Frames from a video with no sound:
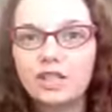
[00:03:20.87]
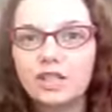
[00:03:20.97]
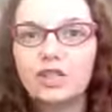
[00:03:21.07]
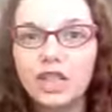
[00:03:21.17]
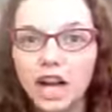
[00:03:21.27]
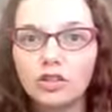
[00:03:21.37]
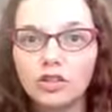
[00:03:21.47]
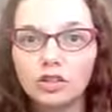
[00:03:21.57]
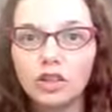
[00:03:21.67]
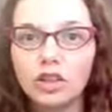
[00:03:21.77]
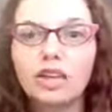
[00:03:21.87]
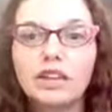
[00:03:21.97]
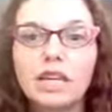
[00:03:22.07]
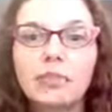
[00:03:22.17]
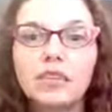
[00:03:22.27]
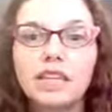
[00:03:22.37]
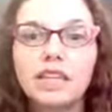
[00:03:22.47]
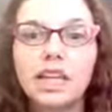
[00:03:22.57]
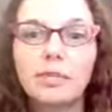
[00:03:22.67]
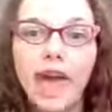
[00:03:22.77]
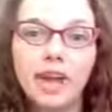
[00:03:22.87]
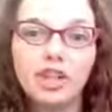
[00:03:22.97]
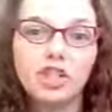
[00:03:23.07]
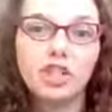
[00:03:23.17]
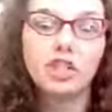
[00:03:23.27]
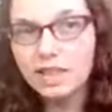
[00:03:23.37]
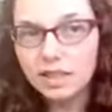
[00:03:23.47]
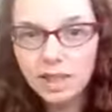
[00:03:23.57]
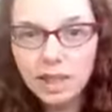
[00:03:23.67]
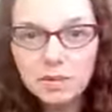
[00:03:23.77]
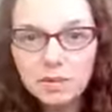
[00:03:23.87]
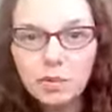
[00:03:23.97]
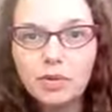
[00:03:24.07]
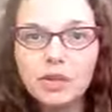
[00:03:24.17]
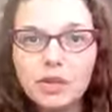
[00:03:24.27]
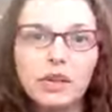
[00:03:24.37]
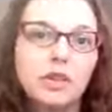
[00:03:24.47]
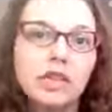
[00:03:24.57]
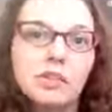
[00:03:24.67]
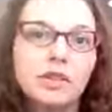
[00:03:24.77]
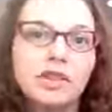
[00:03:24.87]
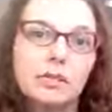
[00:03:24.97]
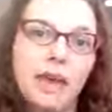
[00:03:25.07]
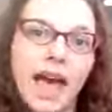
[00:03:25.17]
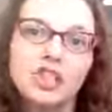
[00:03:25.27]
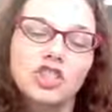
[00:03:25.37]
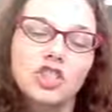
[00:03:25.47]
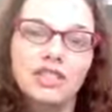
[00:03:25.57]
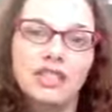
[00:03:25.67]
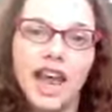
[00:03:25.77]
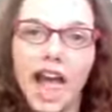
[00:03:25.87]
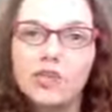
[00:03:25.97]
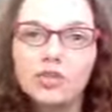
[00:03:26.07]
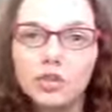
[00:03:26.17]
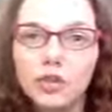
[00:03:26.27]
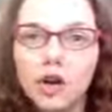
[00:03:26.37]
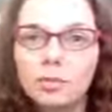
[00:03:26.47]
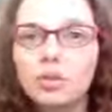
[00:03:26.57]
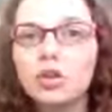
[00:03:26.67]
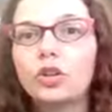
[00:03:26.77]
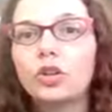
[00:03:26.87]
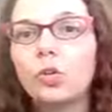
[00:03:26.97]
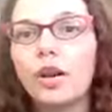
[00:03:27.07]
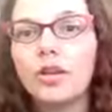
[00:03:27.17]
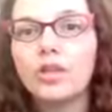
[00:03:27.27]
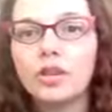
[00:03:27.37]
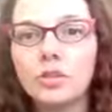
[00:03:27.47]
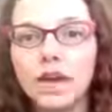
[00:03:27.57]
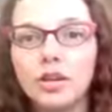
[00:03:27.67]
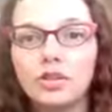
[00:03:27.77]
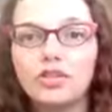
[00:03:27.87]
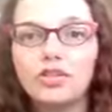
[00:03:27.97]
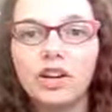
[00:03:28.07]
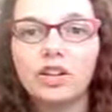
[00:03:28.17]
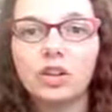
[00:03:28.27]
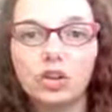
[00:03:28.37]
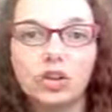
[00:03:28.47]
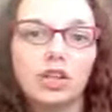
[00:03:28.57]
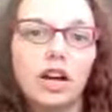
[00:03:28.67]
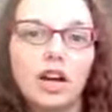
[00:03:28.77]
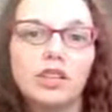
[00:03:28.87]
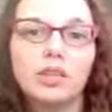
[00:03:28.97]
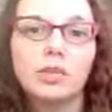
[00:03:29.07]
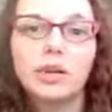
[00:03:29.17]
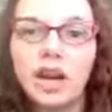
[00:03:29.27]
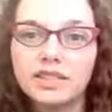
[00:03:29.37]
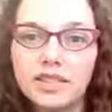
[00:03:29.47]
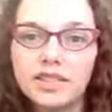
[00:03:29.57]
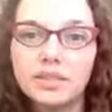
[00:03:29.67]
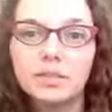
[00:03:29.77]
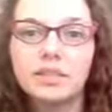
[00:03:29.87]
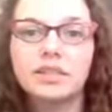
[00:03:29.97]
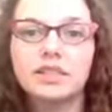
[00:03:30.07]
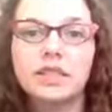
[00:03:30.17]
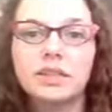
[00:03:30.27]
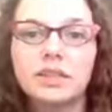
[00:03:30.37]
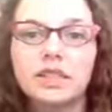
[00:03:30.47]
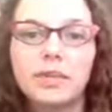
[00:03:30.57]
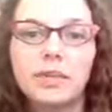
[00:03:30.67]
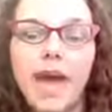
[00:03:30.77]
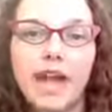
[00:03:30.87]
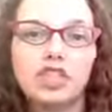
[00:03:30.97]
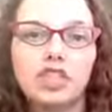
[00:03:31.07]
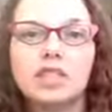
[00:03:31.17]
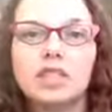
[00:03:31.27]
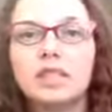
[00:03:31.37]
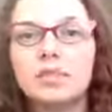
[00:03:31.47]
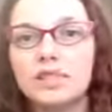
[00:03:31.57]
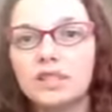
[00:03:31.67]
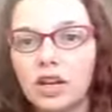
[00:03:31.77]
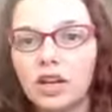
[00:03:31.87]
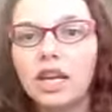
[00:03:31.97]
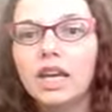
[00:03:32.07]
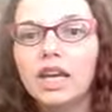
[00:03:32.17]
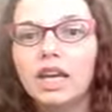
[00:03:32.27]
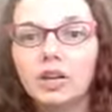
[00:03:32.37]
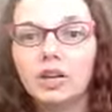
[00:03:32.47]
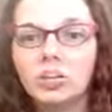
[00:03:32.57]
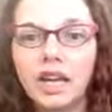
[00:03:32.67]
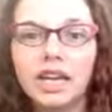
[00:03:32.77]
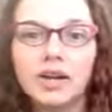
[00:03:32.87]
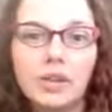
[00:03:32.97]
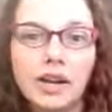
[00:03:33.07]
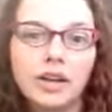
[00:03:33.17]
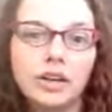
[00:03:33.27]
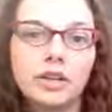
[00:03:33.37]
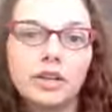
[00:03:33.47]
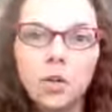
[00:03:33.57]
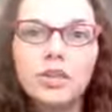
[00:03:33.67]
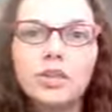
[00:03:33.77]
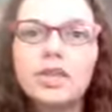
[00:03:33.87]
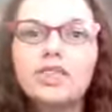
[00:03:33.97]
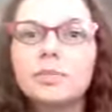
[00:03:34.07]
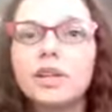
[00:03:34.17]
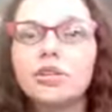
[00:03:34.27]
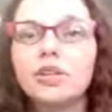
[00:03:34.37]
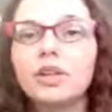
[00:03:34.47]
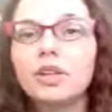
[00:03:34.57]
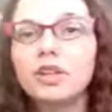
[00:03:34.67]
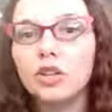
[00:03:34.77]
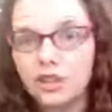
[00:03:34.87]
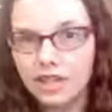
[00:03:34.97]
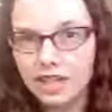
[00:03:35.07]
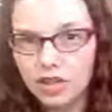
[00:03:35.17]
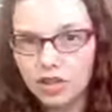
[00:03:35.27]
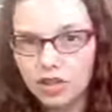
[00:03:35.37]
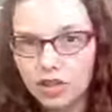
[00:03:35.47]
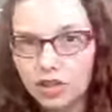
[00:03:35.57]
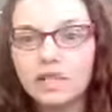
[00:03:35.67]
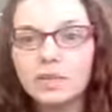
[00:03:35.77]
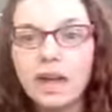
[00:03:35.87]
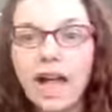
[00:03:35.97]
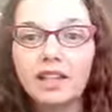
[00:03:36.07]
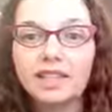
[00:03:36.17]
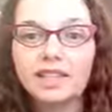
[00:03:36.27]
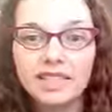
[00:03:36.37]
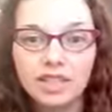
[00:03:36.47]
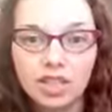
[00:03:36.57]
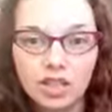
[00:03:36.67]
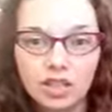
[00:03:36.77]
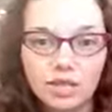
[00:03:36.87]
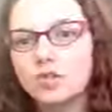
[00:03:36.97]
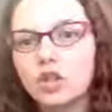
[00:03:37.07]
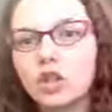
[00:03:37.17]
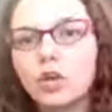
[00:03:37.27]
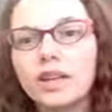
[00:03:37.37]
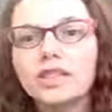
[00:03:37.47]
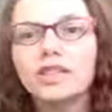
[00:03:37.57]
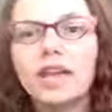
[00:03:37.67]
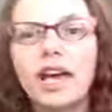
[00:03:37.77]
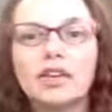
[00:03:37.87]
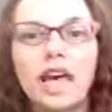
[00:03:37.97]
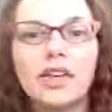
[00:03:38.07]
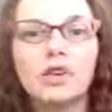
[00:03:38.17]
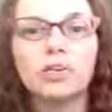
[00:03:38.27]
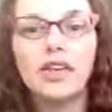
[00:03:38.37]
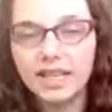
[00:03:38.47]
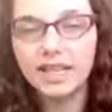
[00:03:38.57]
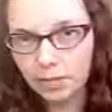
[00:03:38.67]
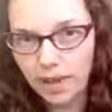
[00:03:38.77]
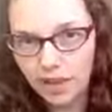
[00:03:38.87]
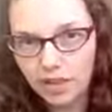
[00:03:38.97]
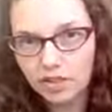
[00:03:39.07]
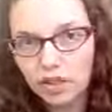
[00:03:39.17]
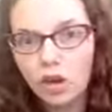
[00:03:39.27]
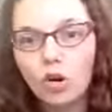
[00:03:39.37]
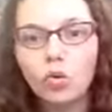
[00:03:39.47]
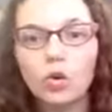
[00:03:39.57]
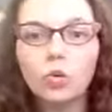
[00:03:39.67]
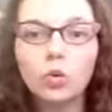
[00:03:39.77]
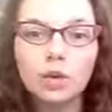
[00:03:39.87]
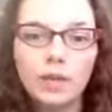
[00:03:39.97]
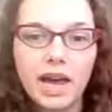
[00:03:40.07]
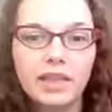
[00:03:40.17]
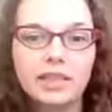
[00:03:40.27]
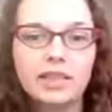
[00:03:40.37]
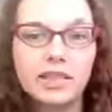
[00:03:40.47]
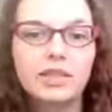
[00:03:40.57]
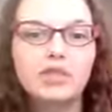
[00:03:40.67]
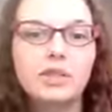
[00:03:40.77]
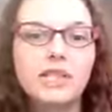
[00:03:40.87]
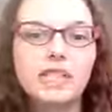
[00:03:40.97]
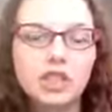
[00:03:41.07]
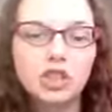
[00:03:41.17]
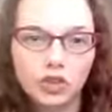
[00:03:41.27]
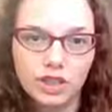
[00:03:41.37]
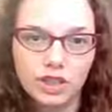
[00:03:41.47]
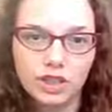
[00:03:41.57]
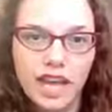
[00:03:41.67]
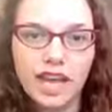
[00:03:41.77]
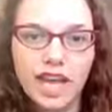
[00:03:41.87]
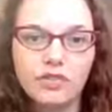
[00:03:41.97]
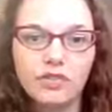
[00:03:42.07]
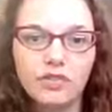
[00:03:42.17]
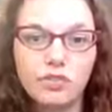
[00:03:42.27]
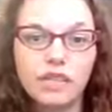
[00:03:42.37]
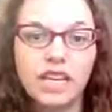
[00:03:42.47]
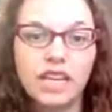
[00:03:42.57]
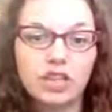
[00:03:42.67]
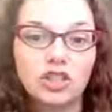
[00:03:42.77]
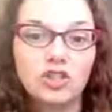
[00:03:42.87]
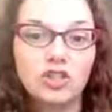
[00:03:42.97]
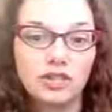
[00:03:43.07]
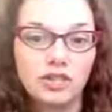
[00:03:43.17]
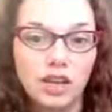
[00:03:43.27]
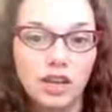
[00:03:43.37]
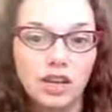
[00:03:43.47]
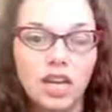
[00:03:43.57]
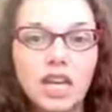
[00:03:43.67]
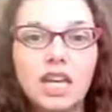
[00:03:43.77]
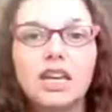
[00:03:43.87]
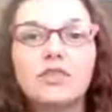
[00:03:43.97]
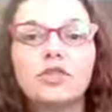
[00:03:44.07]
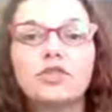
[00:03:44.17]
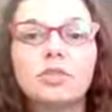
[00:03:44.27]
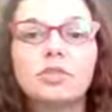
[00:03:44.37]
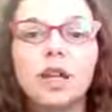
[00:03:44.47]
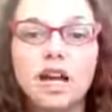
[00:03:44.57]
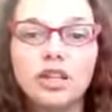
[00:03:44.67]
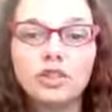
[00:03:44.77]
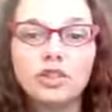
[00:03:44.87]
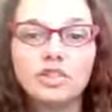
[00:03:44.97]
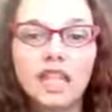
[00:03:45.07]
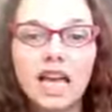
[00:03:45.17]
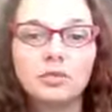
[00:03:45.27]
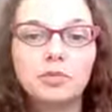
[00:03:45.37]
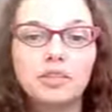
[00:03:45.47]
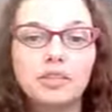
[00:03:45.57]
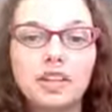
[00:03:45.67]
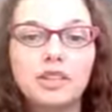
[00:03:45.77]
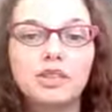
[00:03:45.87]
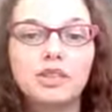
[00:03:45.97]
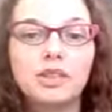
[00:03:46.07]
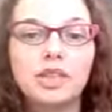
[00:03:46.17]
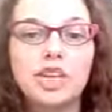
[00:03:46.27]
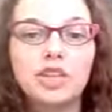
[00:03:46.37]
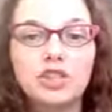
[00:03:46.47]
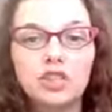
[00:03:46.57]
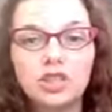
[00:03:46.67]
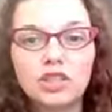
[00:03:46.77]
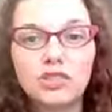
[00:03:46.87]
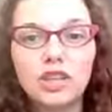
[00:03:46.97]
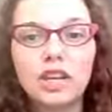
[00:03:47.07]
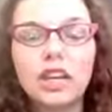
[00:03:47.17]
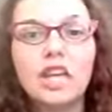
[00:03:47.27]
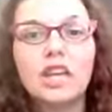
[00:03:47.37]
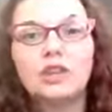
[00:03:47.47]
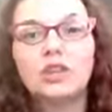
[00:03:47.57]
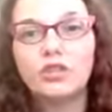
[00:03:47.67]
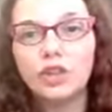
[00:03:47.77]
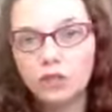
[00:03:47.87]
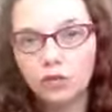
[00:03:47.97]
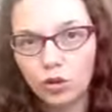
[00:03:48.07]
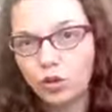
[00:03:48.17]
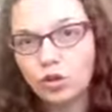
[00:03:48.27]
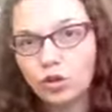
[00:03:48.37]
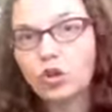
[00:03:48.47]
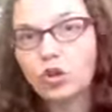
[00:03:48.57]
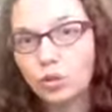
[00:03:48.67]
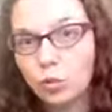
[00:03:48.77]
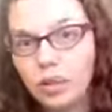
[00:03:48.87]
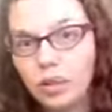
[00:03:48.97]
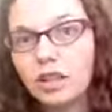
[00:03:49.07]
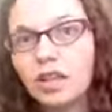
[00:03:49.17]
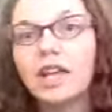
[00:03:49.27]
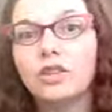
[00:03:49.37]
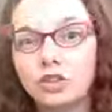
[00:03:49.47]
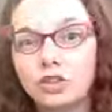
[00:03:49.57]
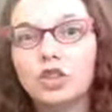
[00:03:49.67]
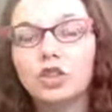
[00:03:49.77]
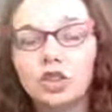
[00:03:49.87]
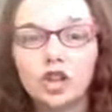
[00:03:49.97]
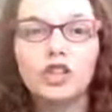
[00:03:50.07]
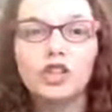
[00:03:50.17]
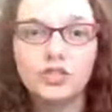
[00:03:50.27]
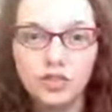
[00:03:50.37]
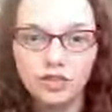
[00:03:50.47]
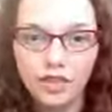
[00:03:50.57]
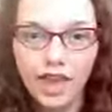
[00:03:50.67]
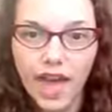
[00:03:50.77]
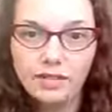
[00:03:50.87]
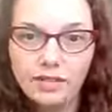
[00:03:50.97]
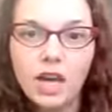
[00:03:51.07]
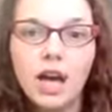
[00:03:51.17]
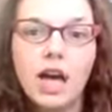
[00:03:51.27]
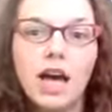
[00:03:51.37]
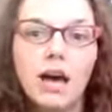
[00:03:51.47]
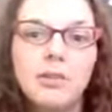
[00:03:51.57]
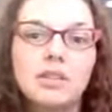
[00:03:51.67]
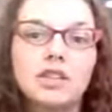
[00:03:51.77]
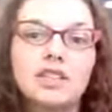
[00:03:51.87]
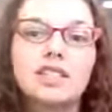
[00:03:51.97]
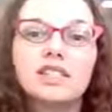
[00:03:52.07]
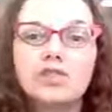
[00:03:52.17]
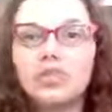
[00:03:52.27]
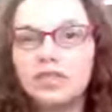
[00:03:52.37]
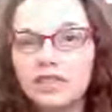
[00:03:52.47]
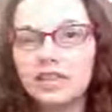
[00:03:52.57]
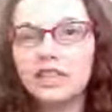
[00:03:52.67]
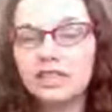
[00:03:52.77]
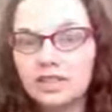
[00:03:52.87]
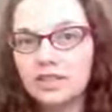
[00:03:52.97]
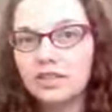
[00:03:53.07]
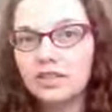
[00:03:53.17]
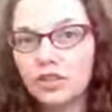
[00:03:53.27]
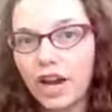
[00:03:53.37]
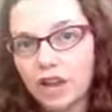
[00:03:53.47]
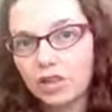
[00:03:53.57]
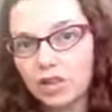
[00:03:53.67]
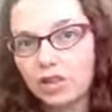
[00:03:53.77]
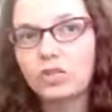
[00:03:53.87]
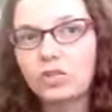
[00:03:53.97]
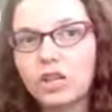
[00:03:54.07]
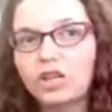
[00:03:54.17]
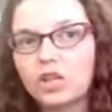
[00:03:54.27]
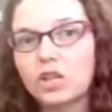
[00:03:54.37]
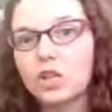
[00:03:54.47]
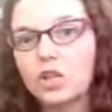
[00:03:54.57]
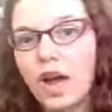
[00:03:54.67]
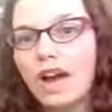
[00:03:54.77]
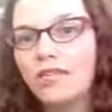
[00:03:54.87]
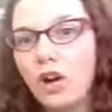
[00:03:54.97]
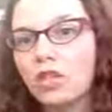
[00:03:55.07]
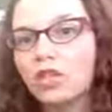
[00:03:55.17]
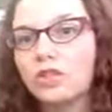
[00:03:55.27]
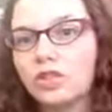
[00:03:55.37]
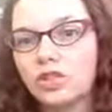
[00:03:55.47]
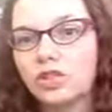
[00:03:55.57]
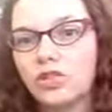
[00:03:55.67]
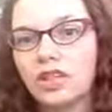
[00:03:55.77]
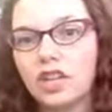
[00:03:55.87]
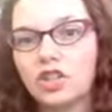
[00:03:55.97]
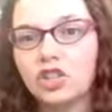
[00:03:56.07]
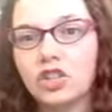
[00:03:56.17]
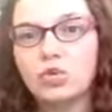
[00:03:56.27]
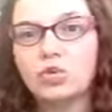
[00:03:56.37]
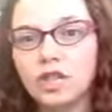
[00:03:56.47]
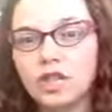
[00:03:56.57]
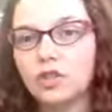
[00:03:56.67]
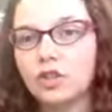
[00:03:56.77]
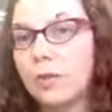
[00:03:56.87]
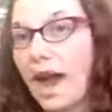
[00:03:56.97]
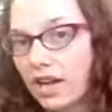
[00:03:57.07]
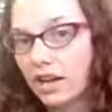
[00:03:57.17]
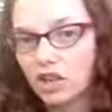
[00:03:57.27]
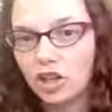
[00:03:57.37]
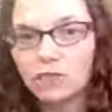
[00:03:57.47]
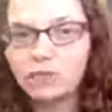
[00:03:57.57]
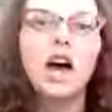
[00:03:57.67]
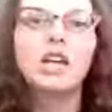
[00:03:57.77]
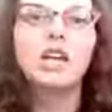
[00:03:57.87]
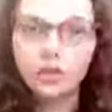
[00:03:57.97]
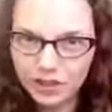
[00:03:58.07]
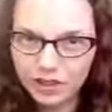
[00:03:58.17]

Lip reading: to not overlook: labeling and packaging. Sometimes people think about labeling and packaging as an afterthought, but you're going to want to think about it very early on in the process, because labeling and packaging need to be done in a compliant manner. One thing to pay really close attention to is palletization. The US allows either plastic pallets or wood pallets that have been heat treated and have a fumigation certificate. If your supplier does not provide the fumigation certificate, your freight forwarder usually will, and they'll usually charge a fee for that, because this certificate is needed for entry. So make sure that you have all of the certification that you need for your packaging. Another thing